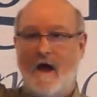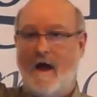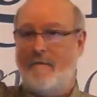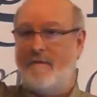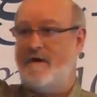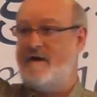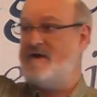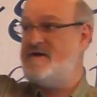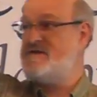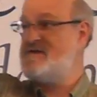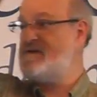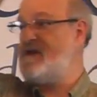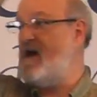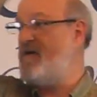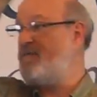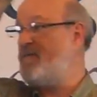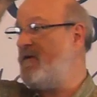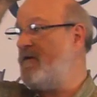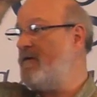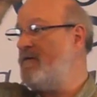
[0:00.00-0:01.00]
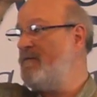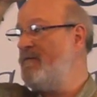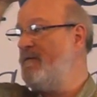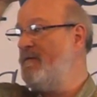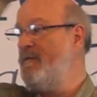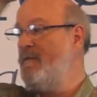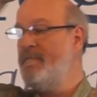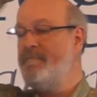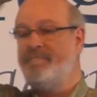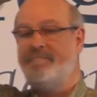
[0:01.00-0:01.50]
I'm going to suffer.
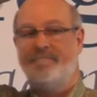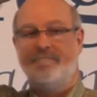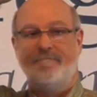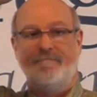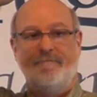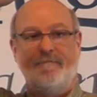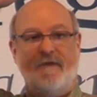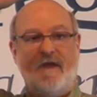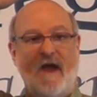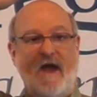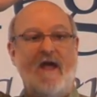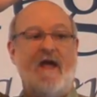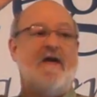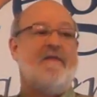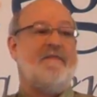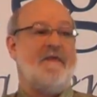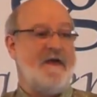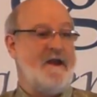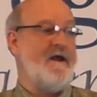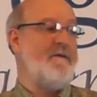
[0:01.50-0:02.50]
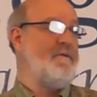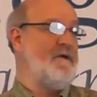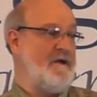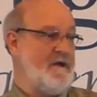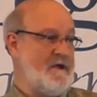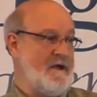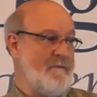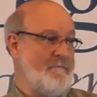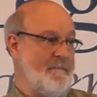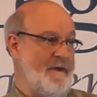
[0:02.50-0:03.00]
Okay? And then I'm going to
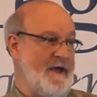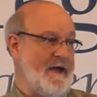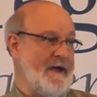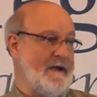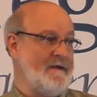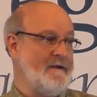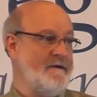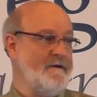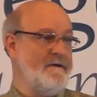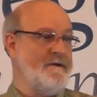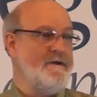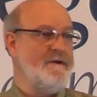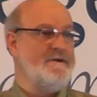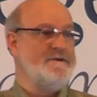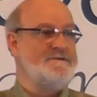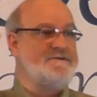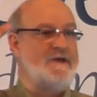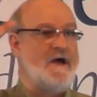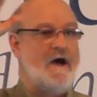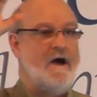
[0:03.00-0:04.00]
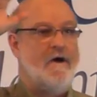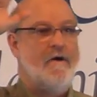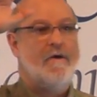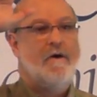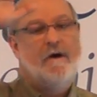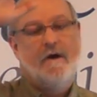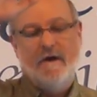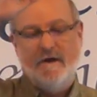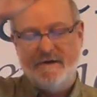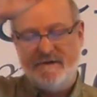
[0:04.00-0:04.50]
come back.
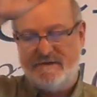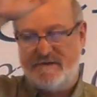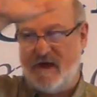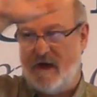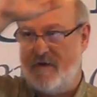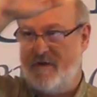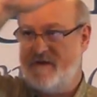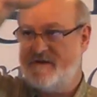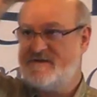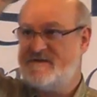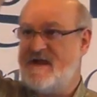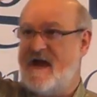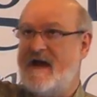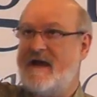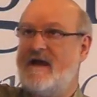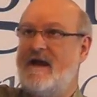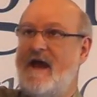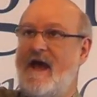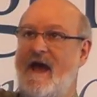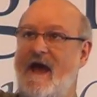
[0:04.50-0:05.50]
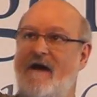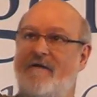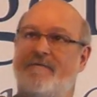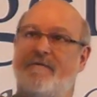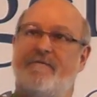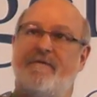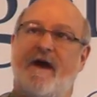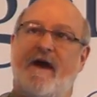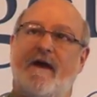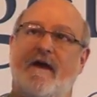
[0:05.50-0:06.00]
So, so the second half
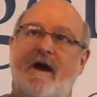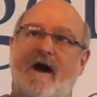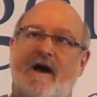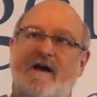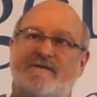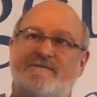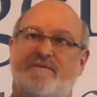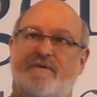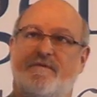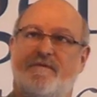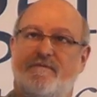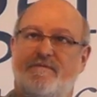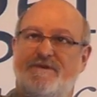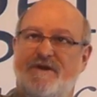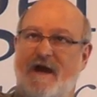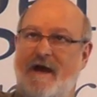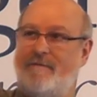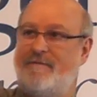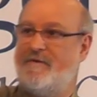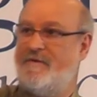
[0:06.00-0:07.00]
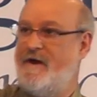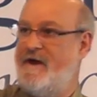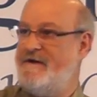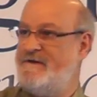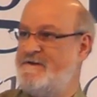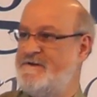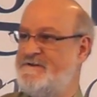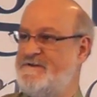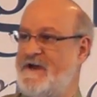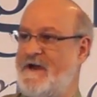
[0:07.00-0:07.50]
of that gospel from chapter
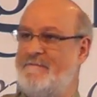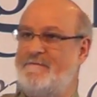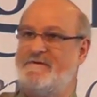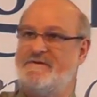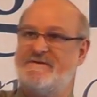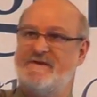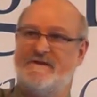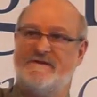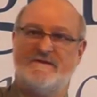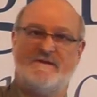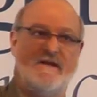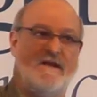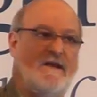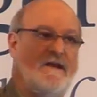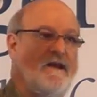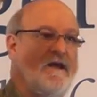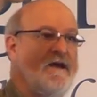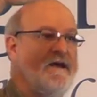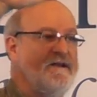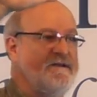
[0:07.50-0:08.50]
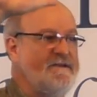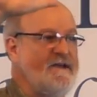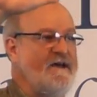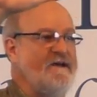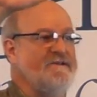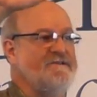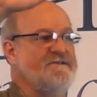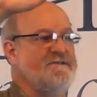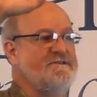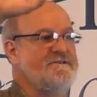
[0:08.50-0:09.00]
8 to chapter 16
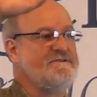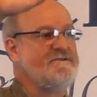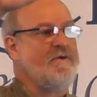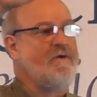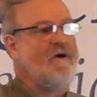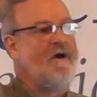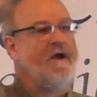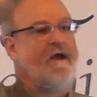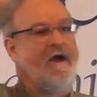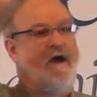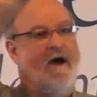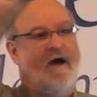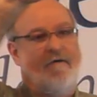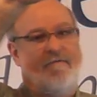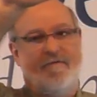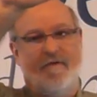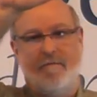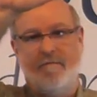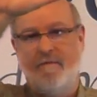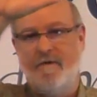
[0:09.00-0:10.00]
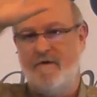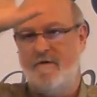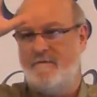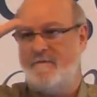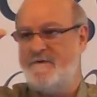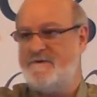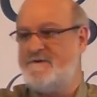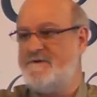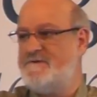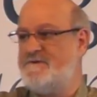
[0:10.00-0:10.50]
tells the story of the
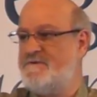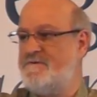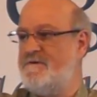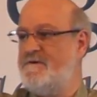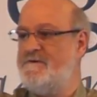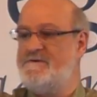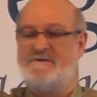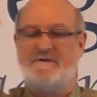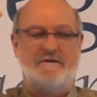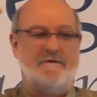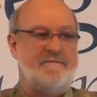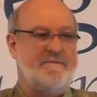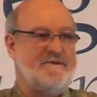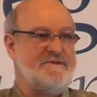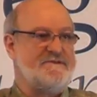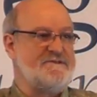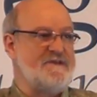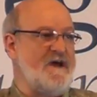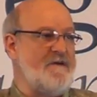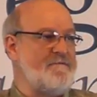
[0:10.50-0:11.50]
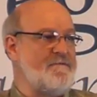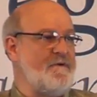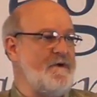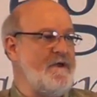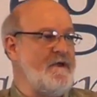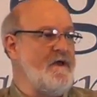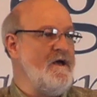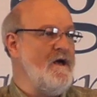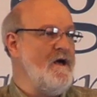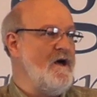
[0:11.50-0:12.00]
movement to Jerusalem, the
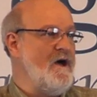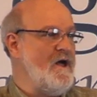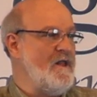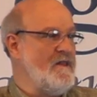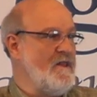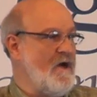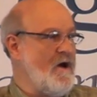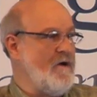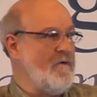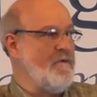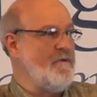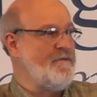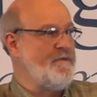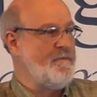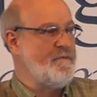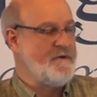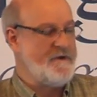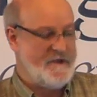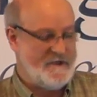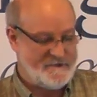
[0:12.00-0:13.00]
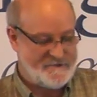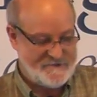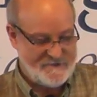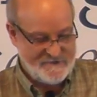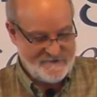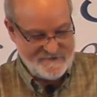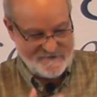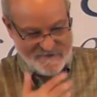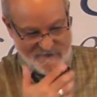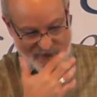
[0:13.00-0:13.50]
suffering, along with the
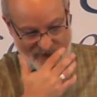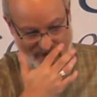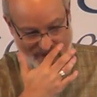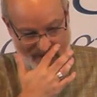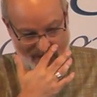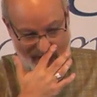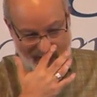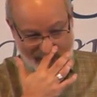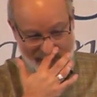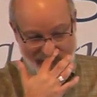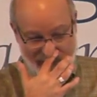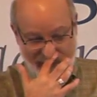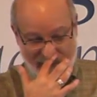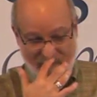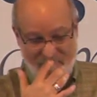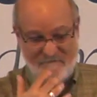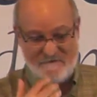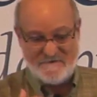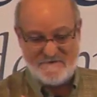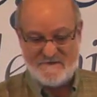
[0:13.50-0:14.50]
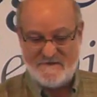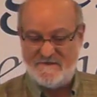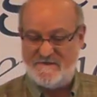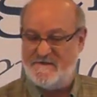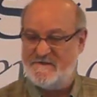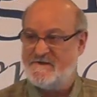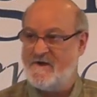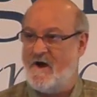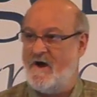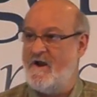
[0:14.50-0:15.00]
predictions. And the emphasis
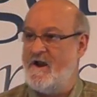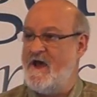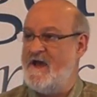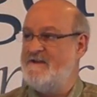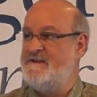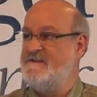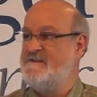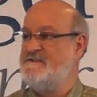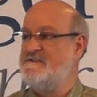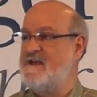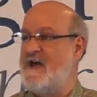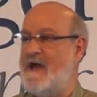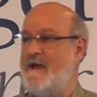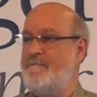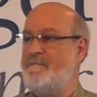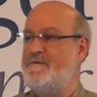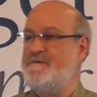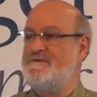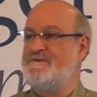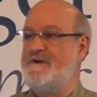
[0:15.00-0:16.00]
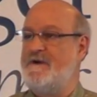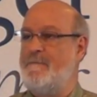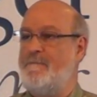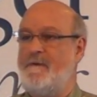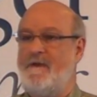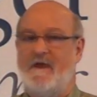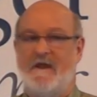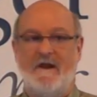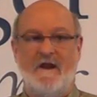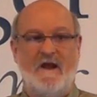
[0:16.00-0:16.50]
is on a discipleship
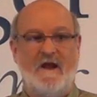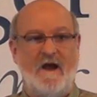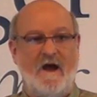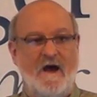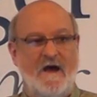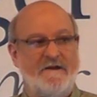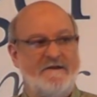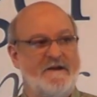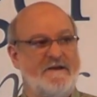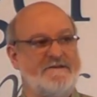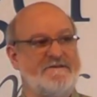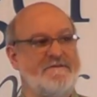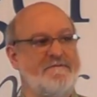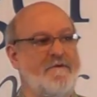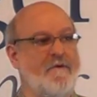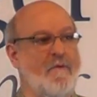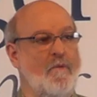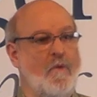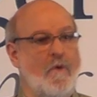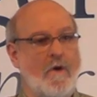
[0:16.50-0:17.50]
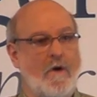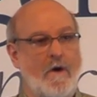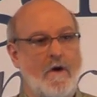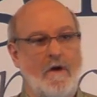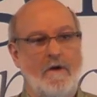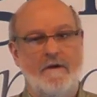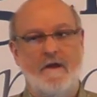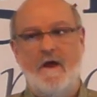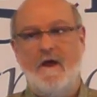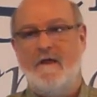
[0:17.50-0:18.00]
in the context of a
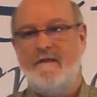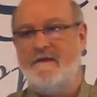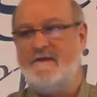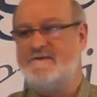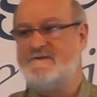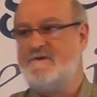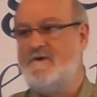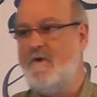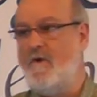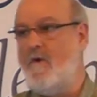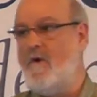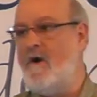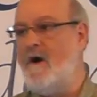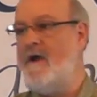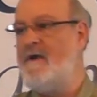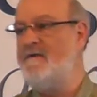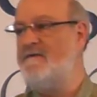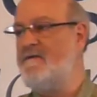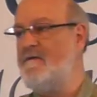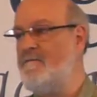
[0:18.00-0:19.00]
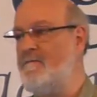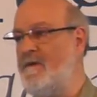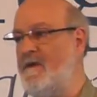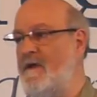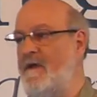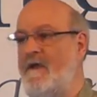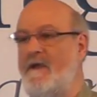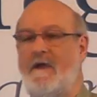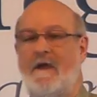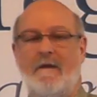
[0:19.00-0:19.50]
world that's going to
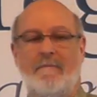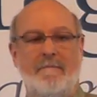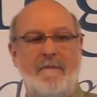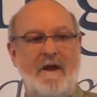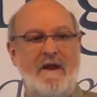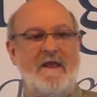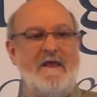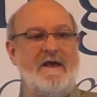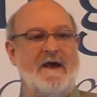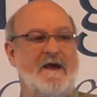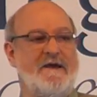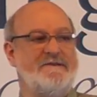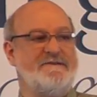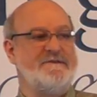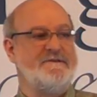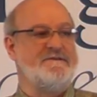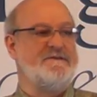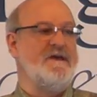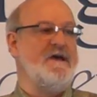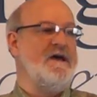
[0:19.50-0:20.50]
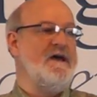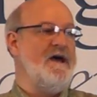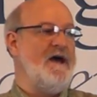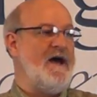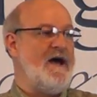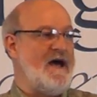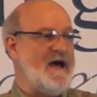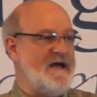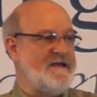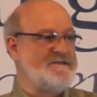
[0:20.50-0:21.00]
be, in many cases,
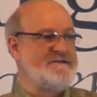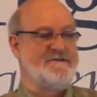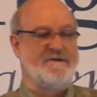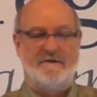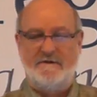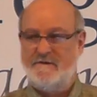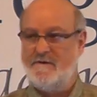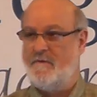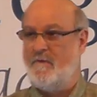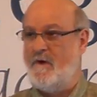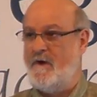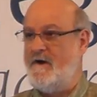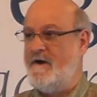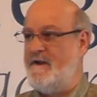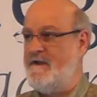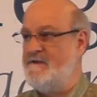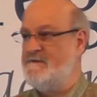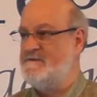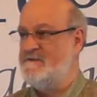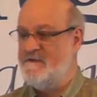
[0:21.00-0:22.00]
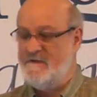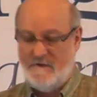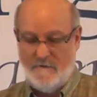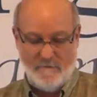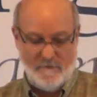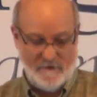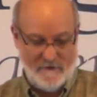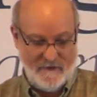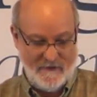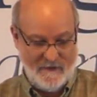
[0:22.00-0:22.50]
hostile to what it is that you
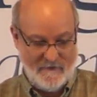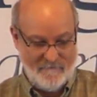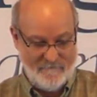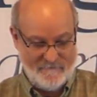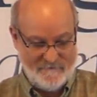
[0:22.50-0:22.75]
believe.